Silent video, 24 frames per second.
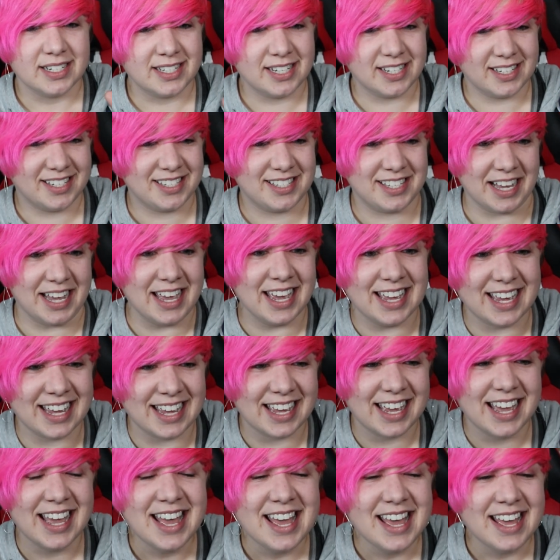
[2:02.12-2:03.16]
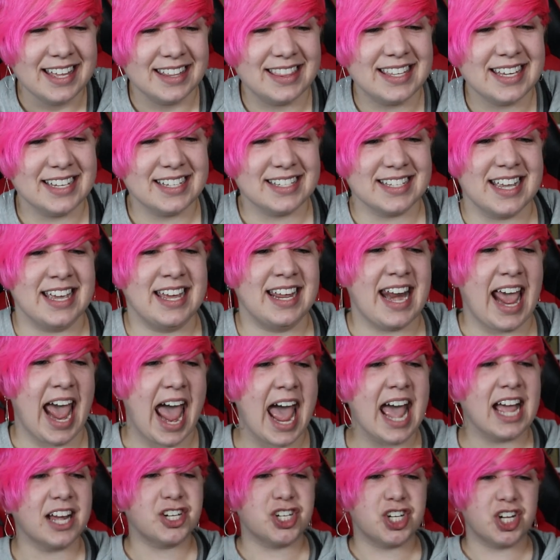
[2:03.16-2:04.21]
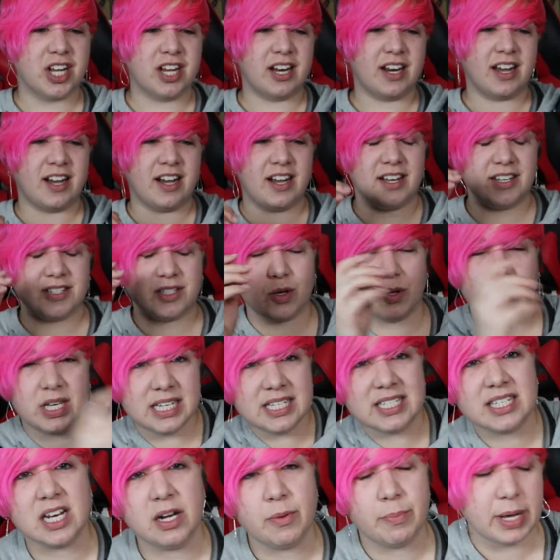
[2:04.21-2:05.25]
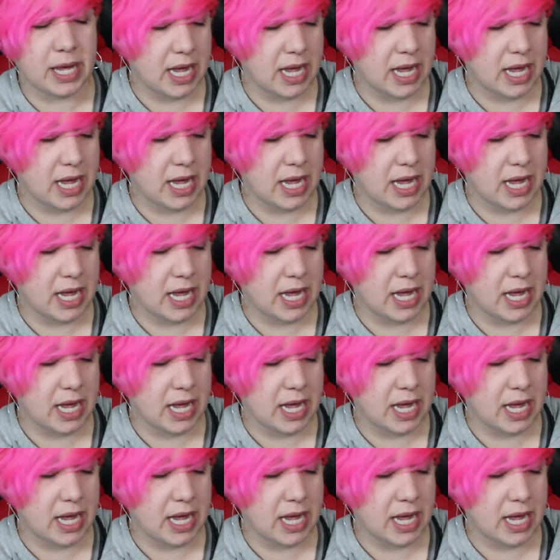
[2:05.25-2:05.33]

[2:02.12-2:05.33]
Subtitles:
to see this in action. So he's gonna